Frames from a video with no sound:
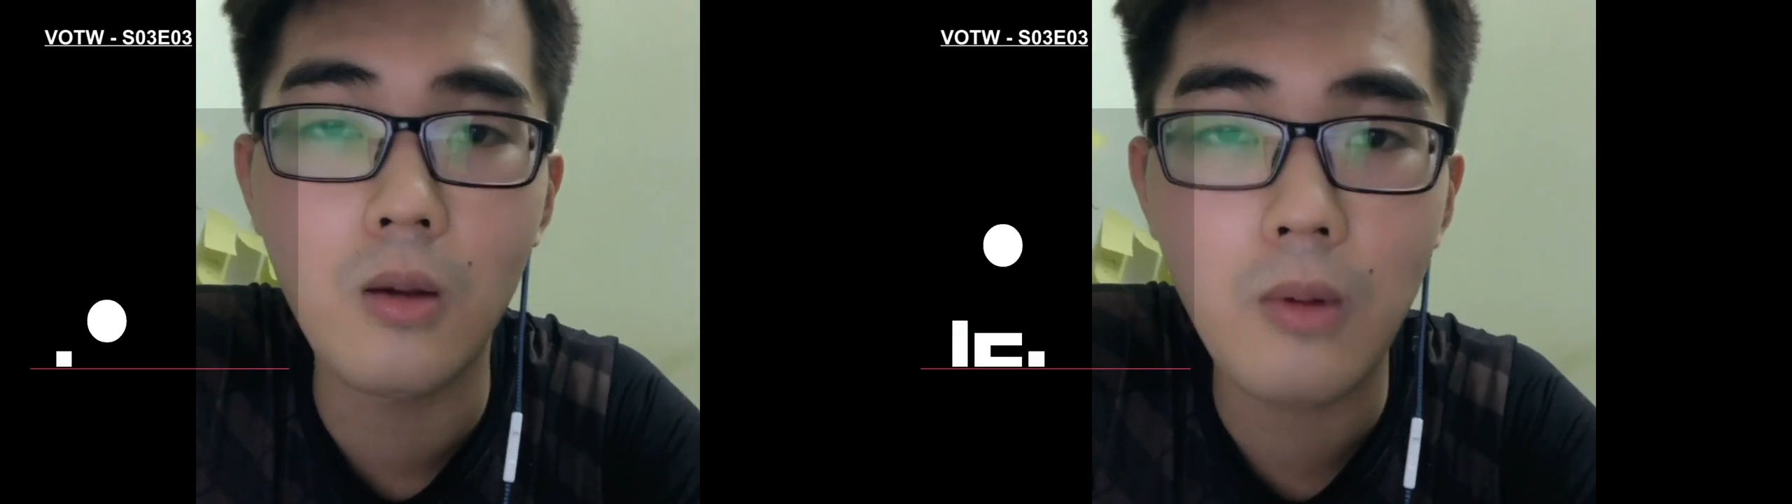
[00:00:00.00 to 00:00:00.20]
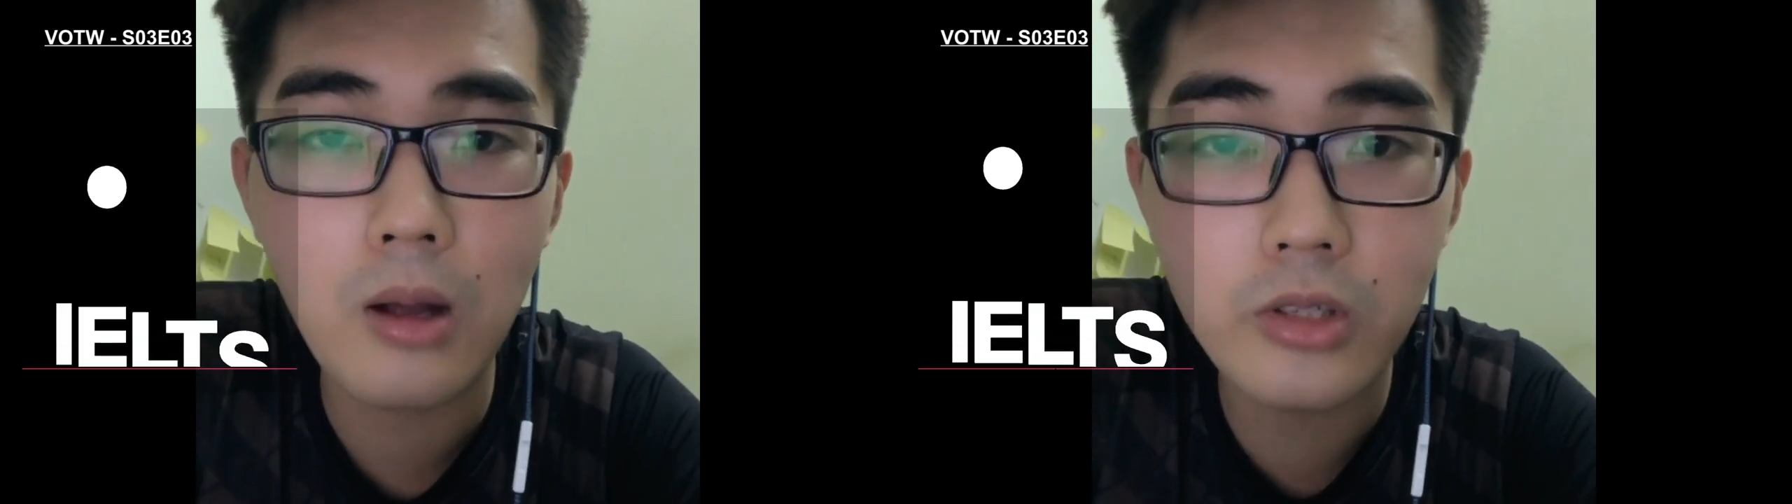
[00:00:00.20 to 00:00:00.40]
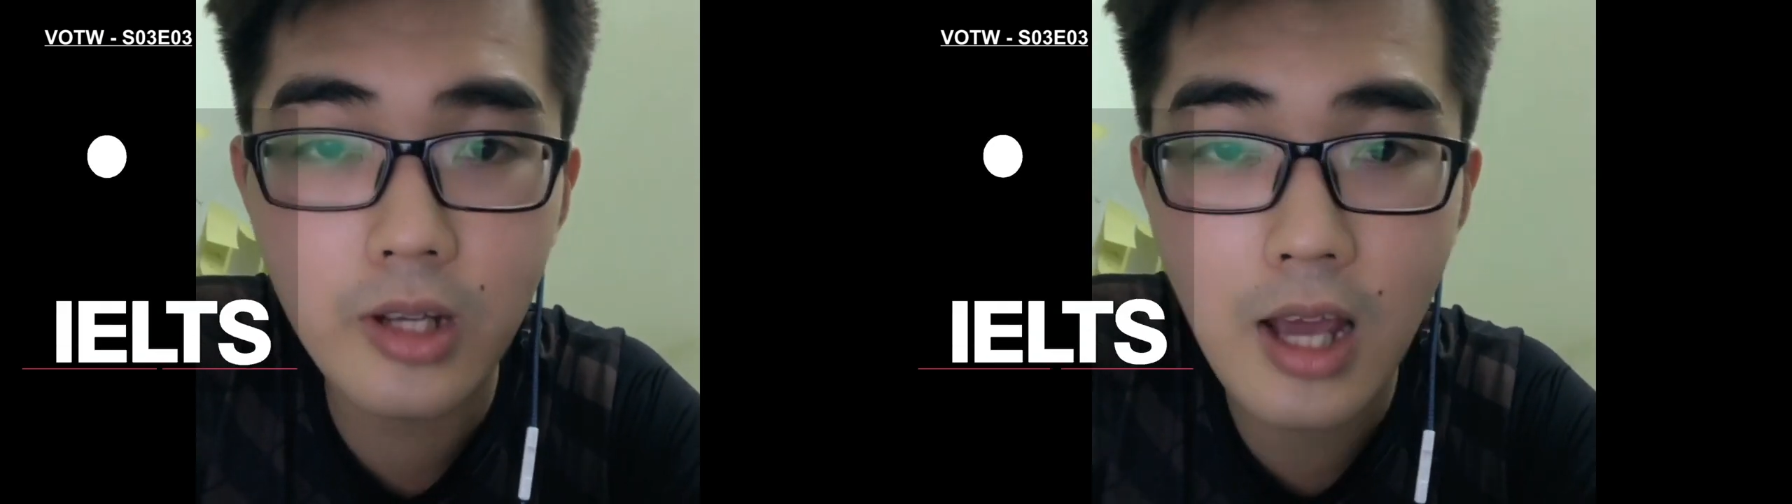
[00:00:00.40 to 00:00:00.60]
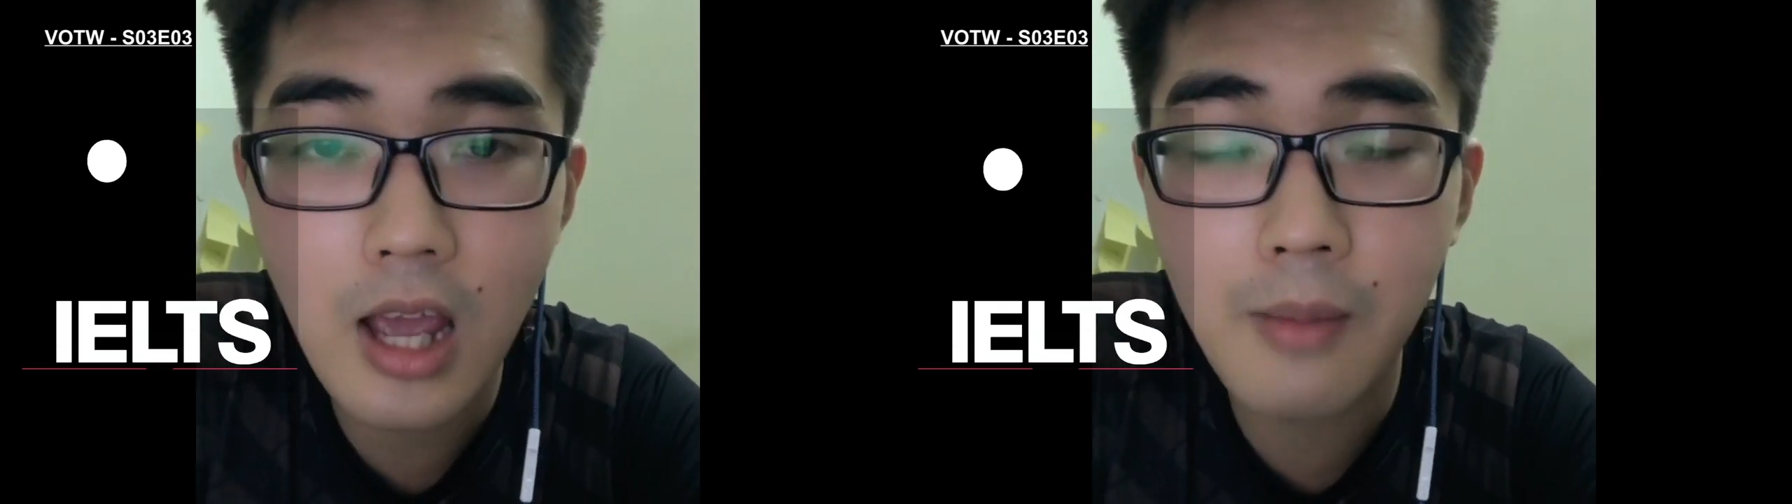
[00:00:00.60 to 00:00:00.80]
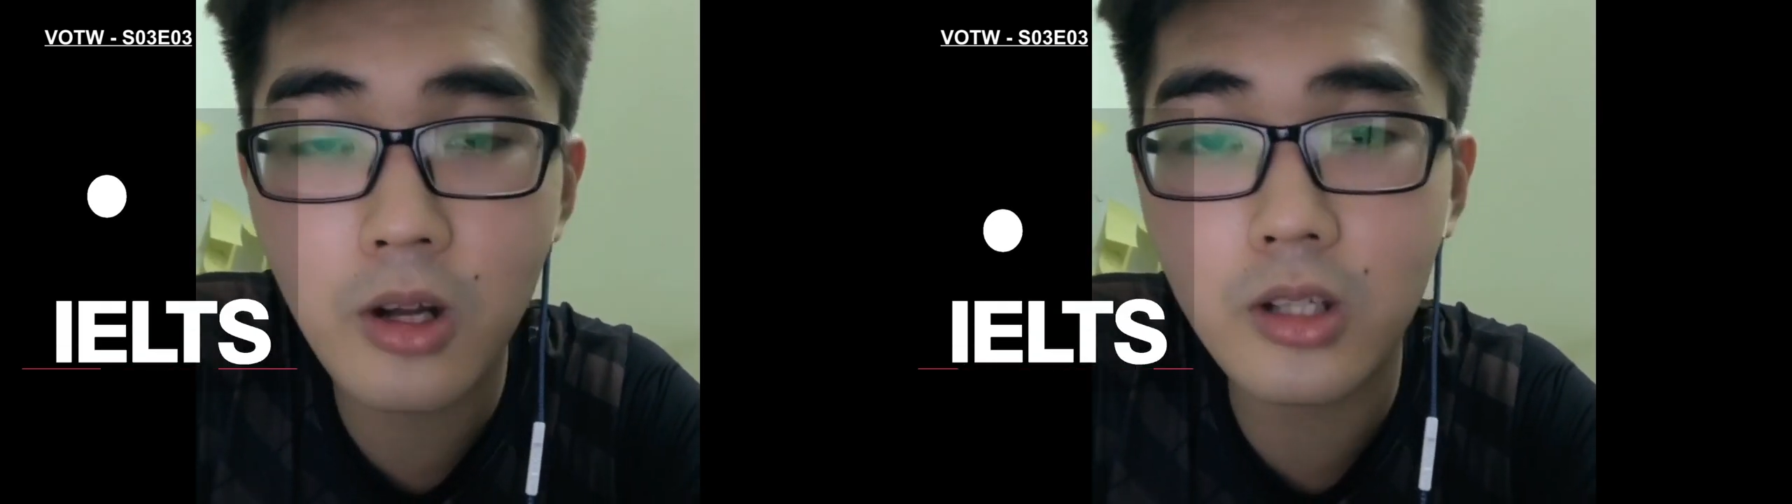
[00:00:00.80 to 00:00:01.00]
Well,
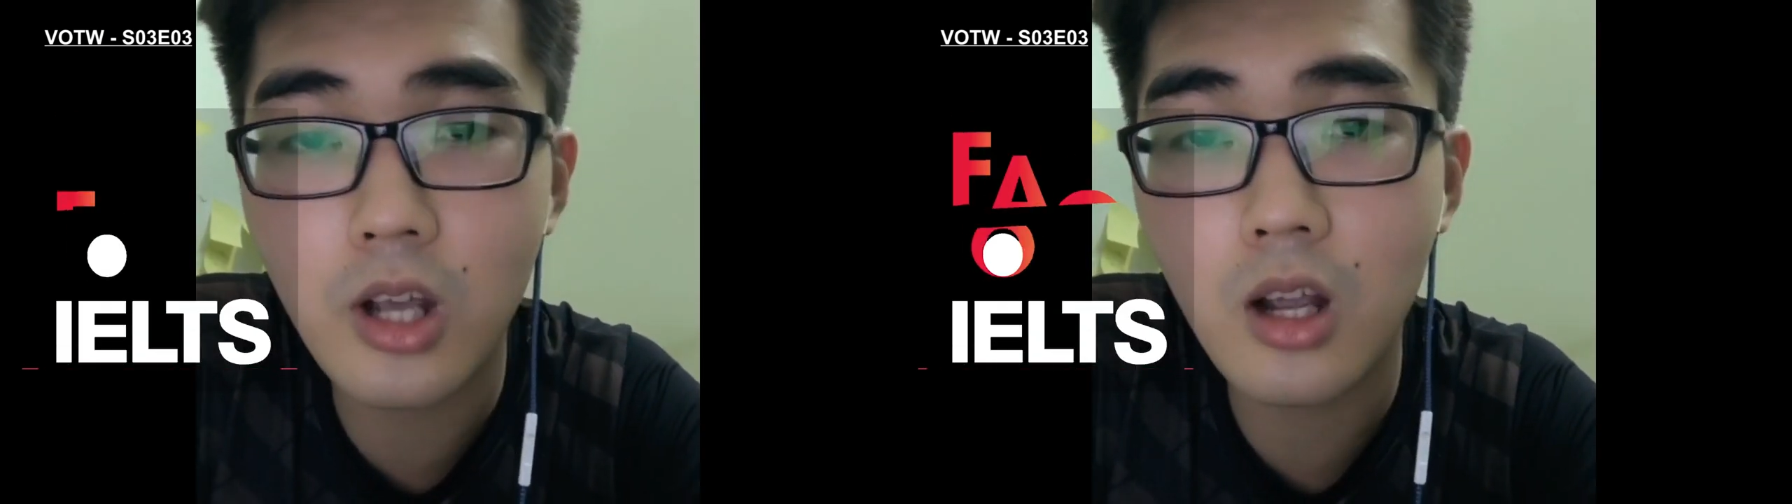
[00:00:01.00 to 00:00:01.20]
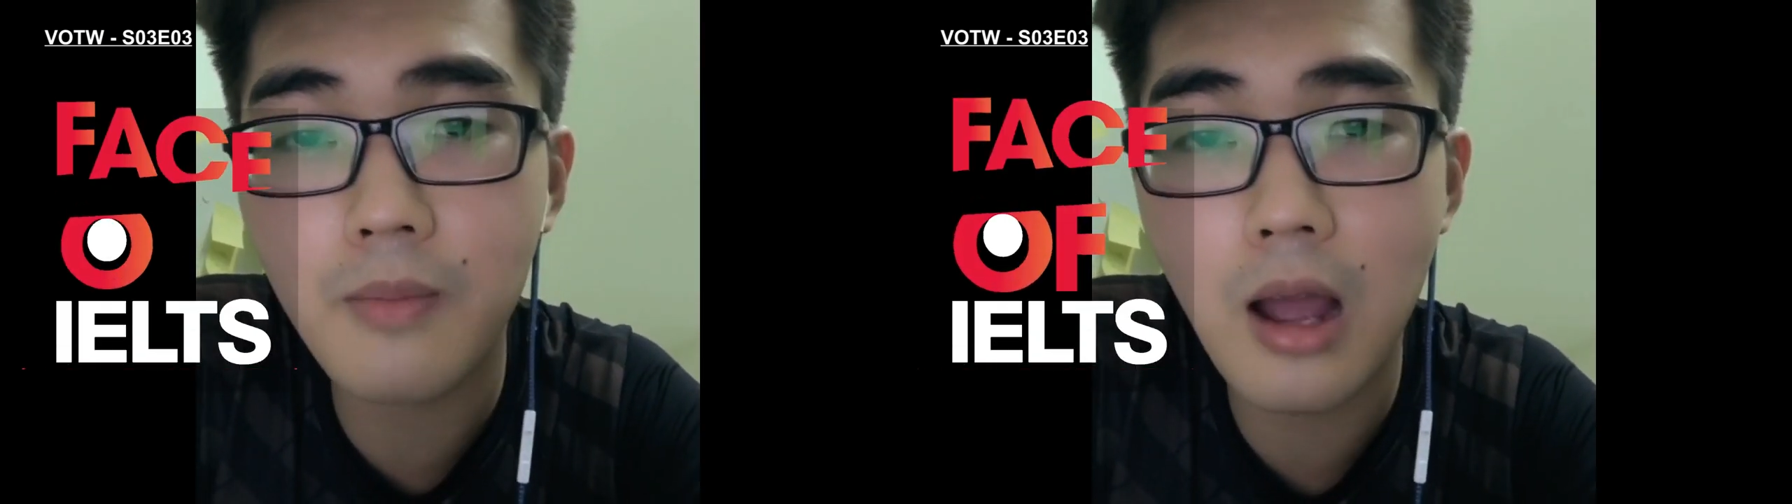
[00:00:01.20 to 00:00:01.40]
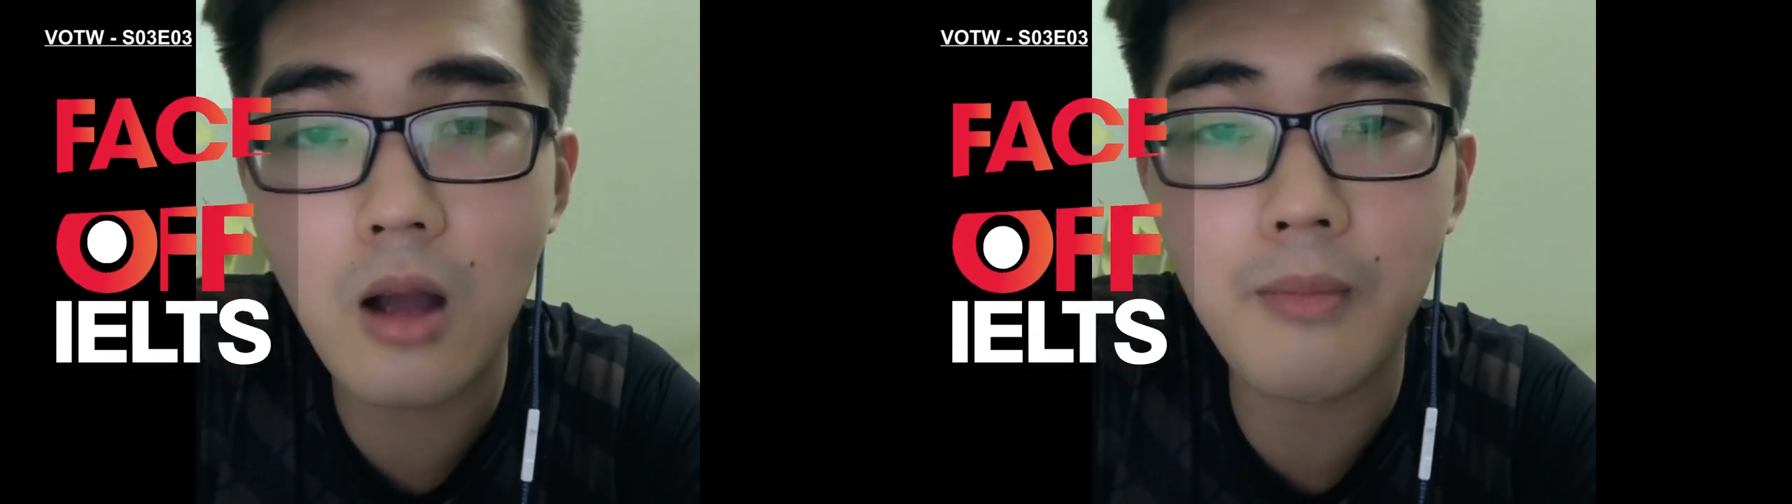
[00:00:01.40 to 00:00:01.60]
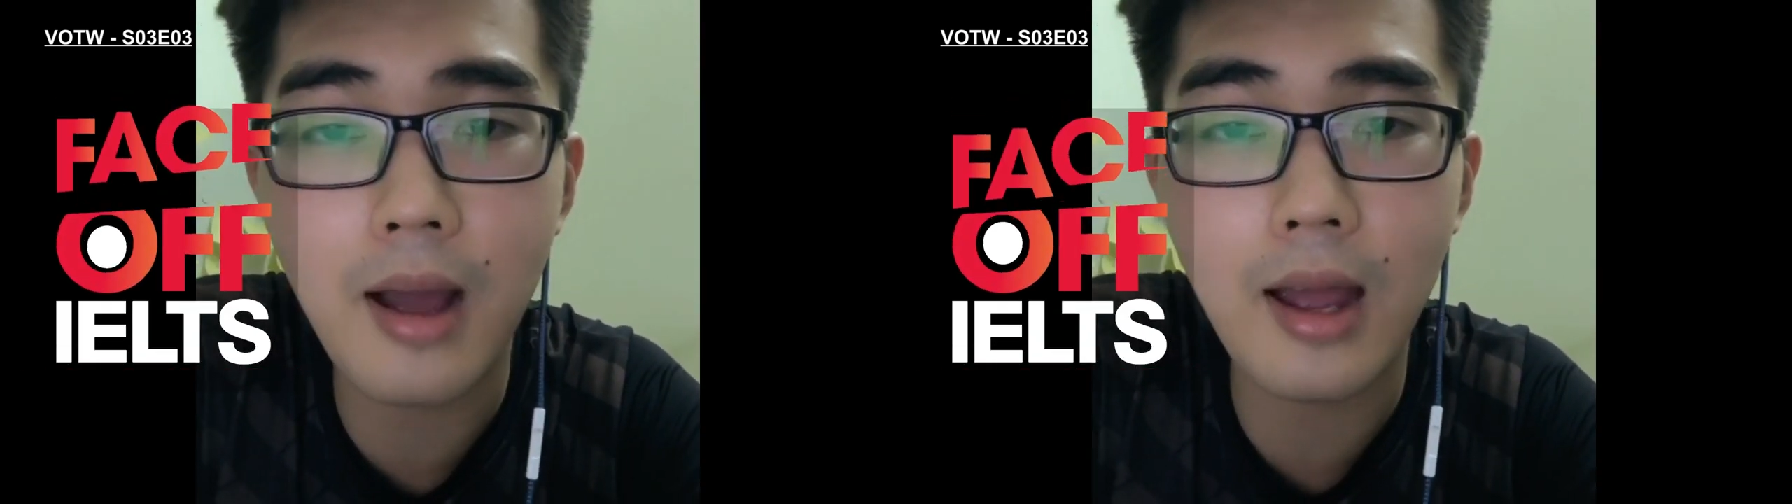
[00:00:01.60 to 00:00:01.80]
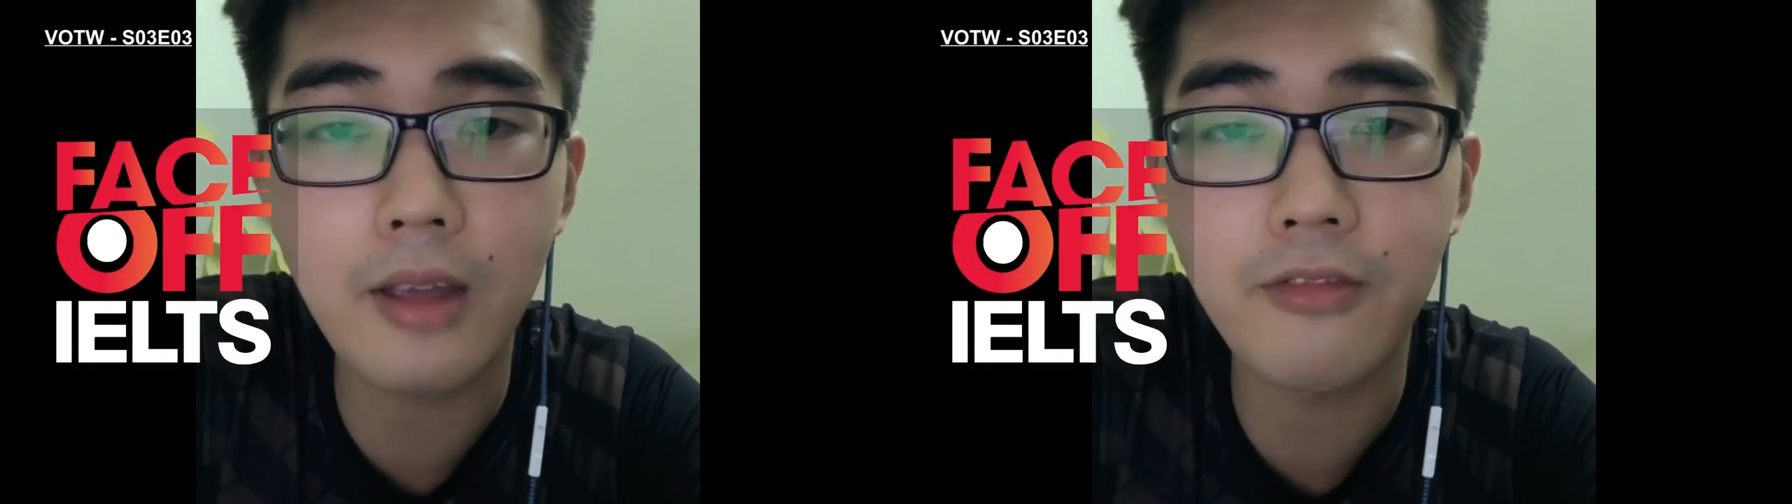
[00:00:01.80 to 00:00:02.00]
today I'm going to talk about
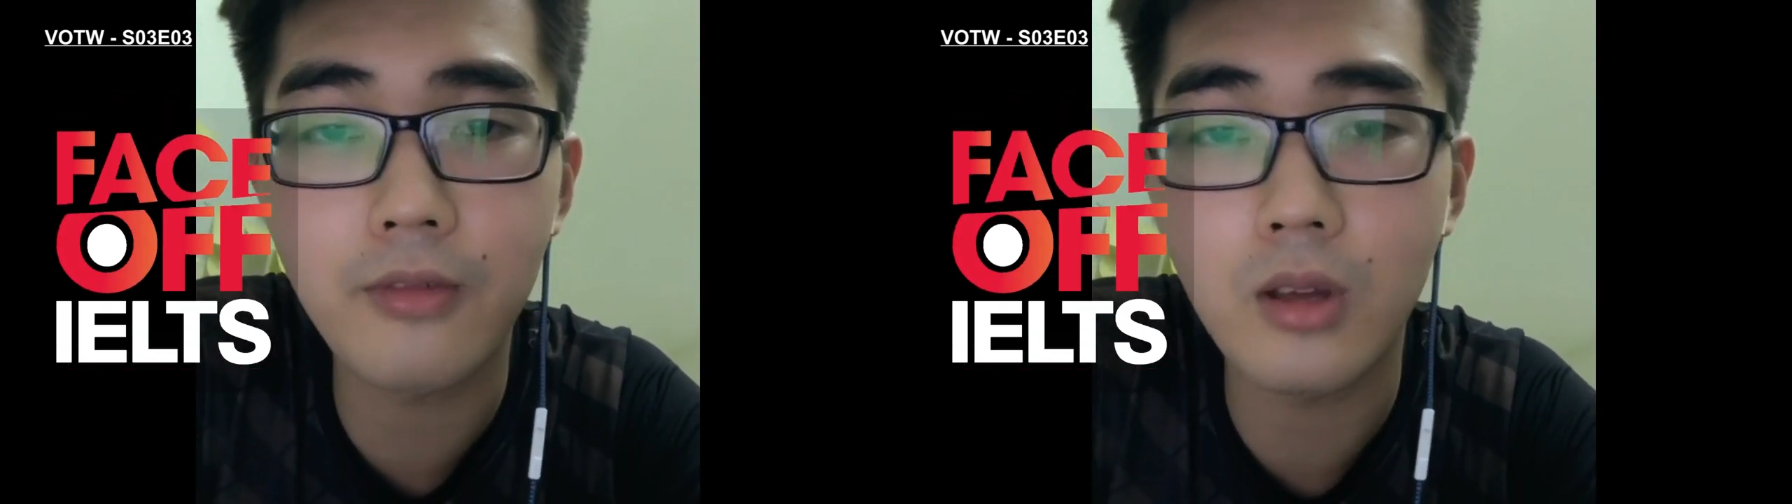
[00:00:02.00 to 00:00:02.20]
my,